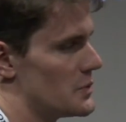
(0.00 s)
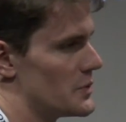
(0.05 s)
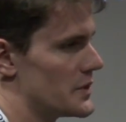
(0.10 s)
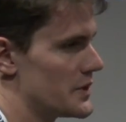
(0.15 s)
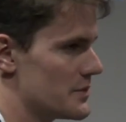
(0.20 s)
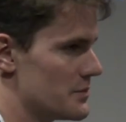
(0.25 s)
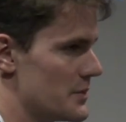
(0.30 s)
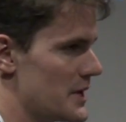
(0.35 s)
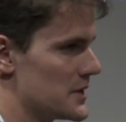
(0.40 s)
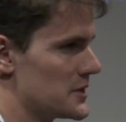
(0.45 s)

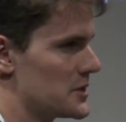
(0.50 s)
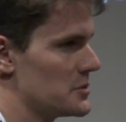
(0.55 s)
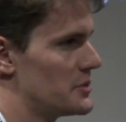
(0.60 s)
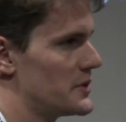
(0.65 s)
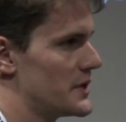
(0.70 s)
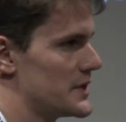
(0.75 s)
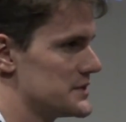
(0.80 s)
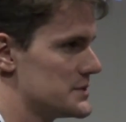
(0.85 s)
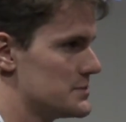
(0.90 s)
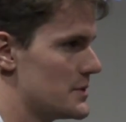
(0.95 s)
One of the main
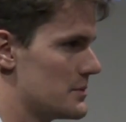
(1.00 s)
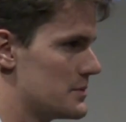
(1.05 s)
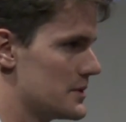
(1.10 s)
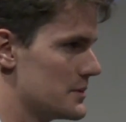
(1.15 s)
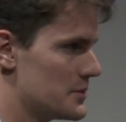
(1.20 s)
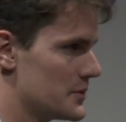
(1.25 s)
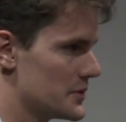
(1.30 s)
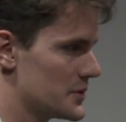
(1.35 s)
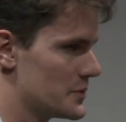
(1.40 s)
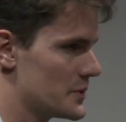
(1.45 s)
complaints about
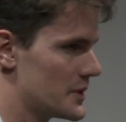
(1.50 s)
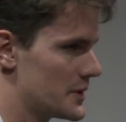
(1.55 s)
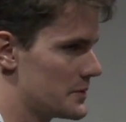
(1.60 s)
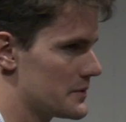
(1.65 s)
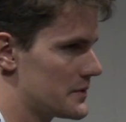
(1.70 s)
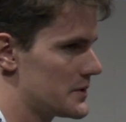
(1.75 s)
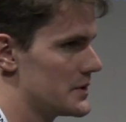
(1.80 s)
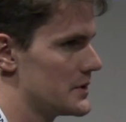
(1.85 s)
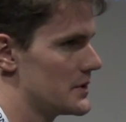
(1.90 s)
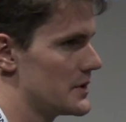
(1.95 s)
people who
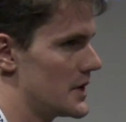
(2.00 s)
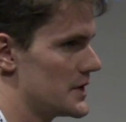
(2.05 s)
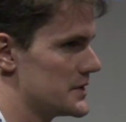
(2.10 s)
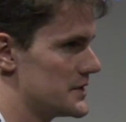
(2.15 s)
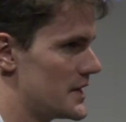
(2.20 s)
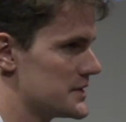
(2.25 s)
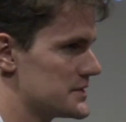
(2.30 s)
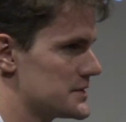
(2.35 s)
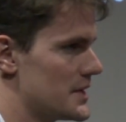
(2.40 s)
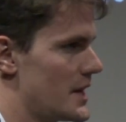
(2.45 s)
work with CUDA
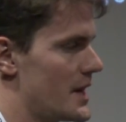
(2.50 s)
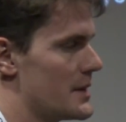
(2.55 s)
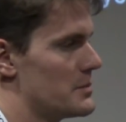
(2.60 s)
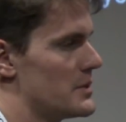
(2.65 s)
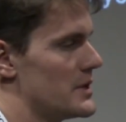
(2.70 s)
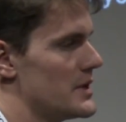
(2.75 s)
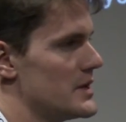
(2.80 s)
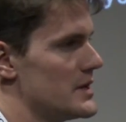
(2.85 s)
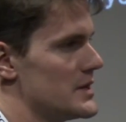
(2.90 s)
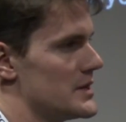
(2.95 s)
on
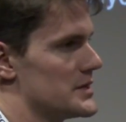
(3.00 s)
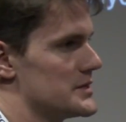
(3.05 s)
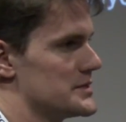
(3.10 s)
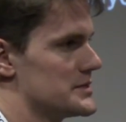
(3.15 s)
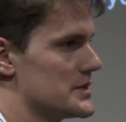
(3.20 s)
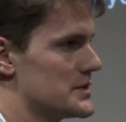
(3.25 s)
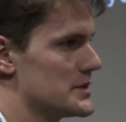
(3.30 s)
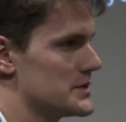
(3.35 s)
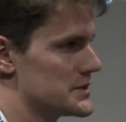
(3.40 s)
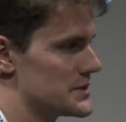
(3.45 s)
desktop
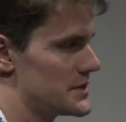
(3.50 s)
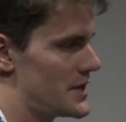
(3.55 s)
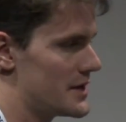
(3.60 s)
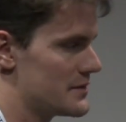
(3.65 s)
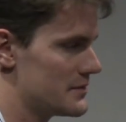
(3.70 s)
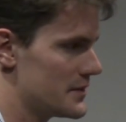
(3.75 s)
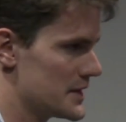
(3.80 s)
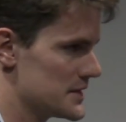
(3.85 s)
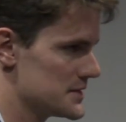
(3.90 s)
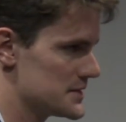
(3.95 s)
is that there's a
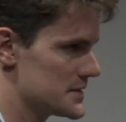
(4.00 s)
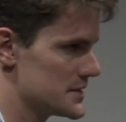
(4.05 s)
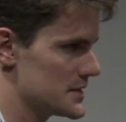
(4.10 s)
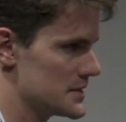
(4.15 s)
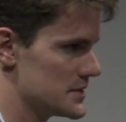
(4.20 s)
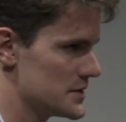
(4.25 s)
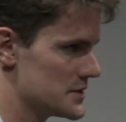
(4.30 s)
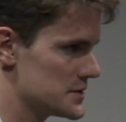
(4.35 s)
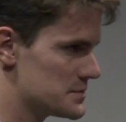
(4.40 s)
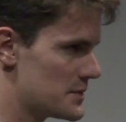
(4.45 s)
lot of latency
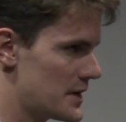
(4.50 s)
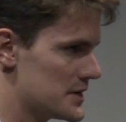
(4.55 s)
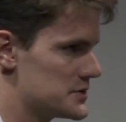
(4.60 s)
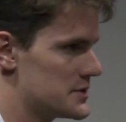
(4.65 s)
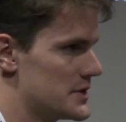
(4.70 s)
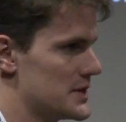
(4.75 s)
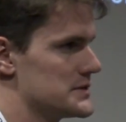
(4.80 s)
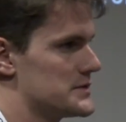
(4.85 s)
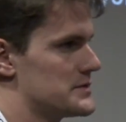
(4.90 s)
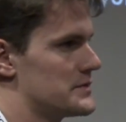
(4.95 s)
induced by
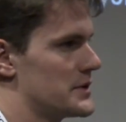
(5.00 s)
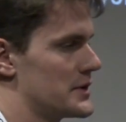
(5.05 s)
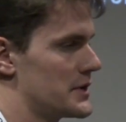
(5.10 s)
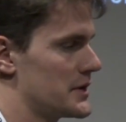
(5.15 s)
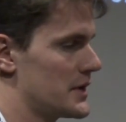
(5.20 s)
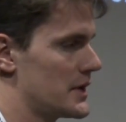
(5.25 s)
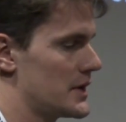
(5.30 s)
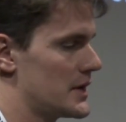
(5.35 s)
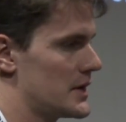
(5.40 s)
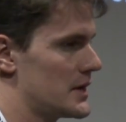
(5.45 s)

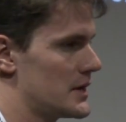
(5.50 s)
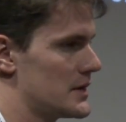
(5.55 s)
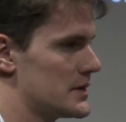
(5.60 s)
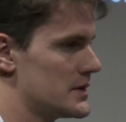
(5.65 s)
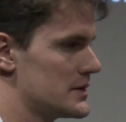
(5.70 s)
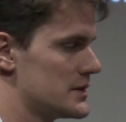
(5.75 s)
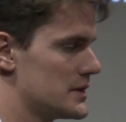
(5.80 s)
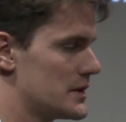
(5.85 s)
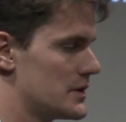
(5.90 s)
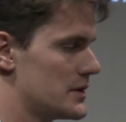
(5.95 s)
transferring
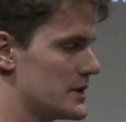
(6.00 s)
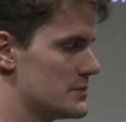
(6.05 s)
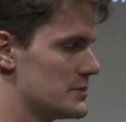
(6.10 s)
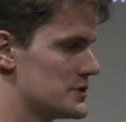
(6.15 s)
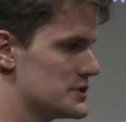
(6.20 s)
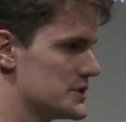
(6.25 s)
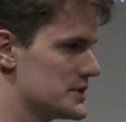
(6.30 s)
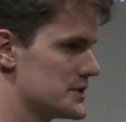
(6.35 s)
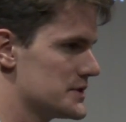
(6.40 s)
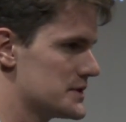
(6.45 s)

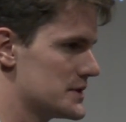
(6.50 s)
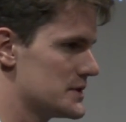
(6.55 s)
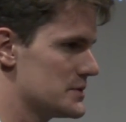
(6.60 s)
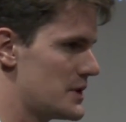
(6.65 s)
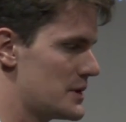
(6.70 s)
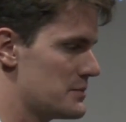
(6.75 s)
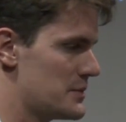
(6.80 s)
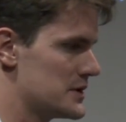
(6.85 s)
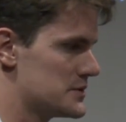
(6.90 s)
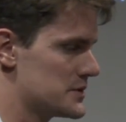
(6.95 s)
images
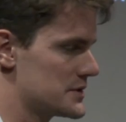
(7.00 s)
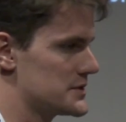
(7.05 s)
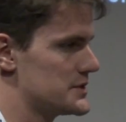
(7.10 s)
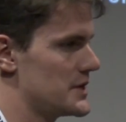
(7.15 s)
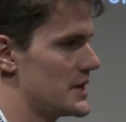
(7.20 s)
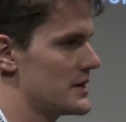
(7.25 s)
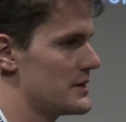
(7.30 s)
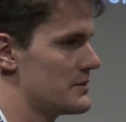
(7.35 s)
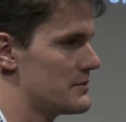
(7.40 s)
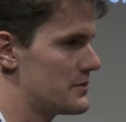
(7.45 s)
and matrix
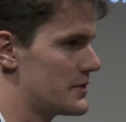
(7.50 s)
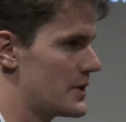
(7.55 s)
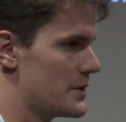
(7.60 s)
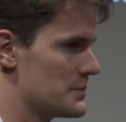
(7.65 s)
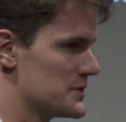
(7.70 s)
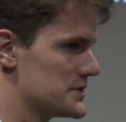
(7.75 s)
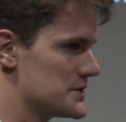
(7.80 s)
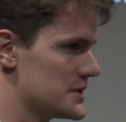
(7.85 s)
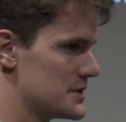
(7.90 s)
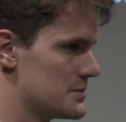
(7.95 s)
data
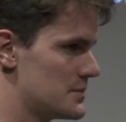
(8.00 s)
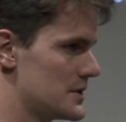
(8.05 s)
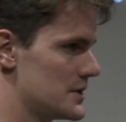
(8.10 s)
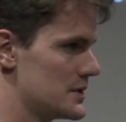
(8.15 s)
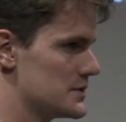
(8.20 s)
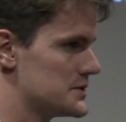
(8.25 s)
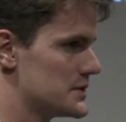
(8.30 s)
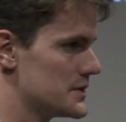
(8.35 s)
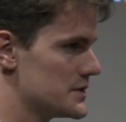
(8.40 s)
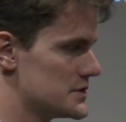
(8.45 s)
from the
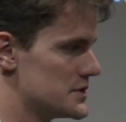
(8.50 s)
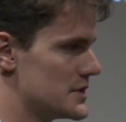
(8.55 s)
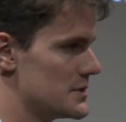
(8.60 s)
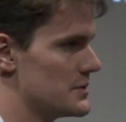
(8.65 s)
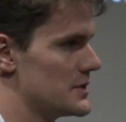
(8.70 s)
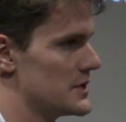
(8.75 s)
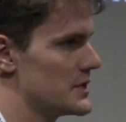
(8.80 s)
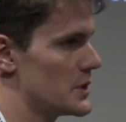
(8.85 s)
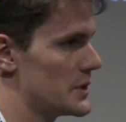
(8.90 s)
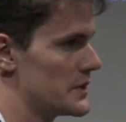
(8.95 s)
CPU to the
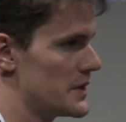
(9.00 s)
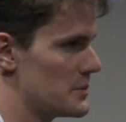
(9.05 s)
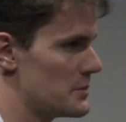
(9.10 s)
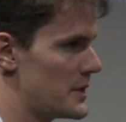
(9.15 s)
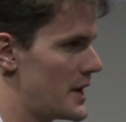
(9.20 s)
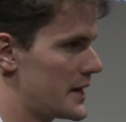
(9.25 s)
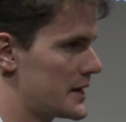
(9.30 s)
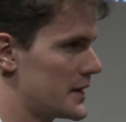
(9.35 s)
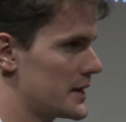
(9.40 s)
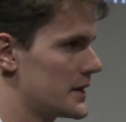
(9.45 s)
GPU and then
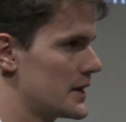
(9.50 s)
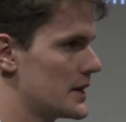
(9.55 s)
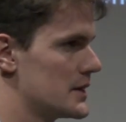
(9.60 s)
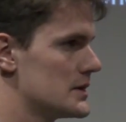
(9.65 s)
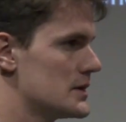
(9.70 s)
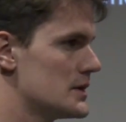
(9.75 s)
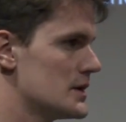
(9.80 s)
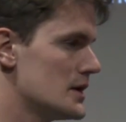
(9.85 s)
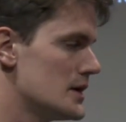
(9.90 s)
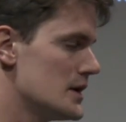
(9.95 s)
back
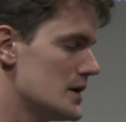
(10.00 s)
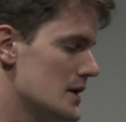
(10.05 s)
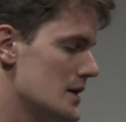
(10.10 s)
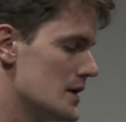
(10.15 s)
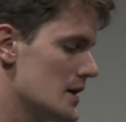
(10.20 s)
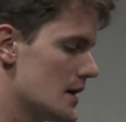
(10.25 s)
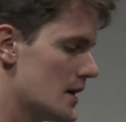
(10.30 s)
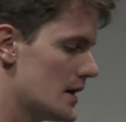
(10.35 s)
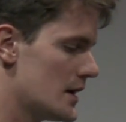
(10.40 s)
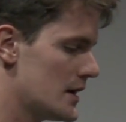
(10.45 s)
again.
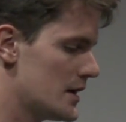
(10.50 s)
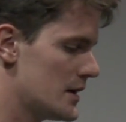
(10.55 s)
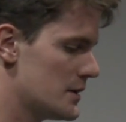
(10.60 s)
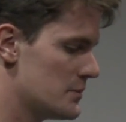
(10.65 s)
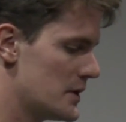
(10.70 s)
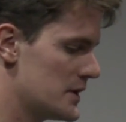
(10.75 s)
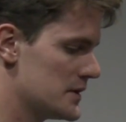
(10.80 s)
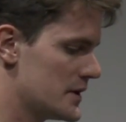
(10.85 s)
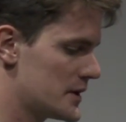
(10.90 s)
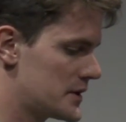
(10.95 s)

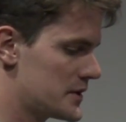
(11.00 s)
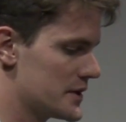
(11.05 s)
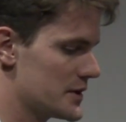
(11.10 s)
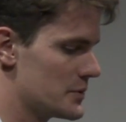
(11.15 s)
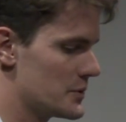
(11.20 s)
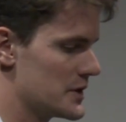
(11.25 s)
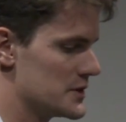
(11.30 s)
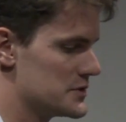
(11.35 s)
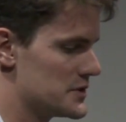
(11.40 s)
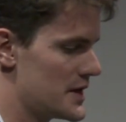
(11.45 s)
And
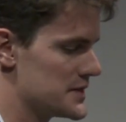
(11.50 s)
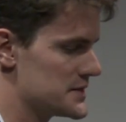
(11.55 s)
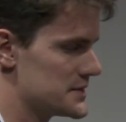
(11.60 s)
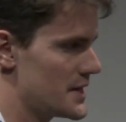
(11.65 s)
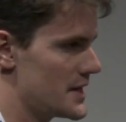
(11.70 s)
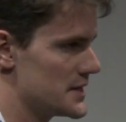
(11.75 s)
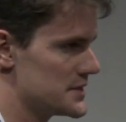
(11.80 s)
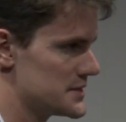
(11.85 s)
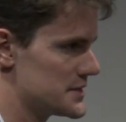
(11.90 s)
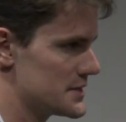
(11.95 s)
luckily, we
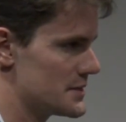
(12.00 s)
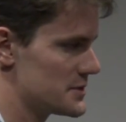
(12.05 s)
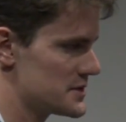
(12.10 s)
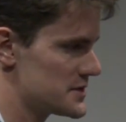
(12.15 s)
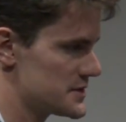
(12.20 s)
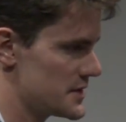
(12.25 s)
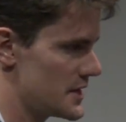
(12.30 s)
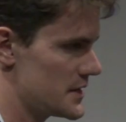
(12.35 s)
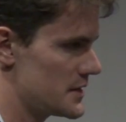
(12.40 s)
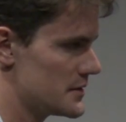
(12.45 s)
addressed that to some
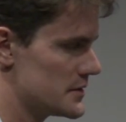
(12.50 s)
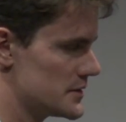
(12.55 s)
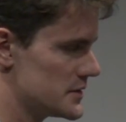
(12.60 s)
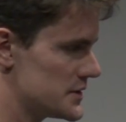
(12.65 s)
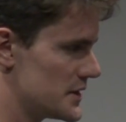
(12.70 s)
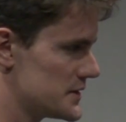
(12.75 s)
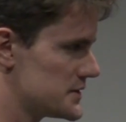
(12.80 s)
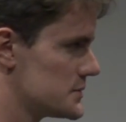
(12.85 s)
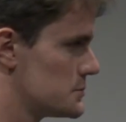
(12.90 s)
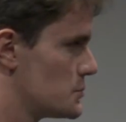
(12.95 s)
extent on our
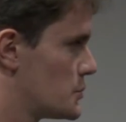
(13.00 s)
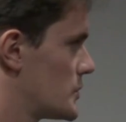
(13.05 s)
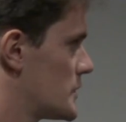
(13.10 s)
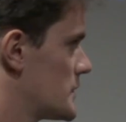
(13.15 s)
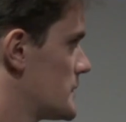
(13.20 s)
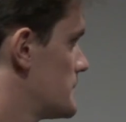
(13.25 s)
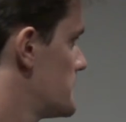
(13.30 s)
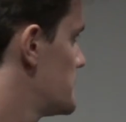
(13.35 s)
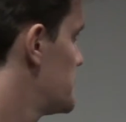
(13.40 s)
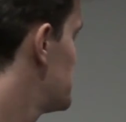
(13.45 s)
Jetson
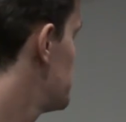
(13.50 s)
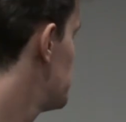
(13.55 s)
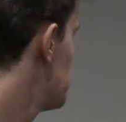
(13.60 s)
board.